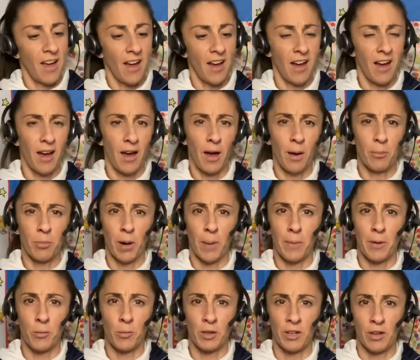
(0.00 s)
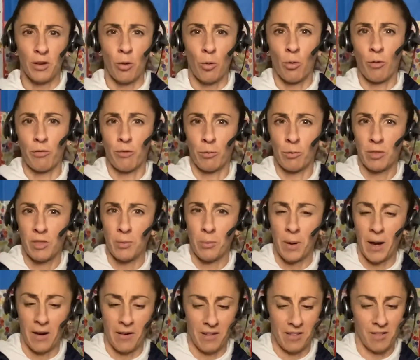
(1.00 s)
Probably wouldn't go over with the
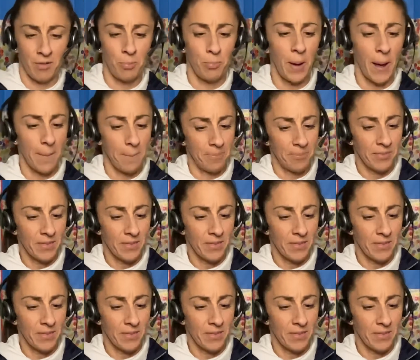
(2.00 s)
parents, but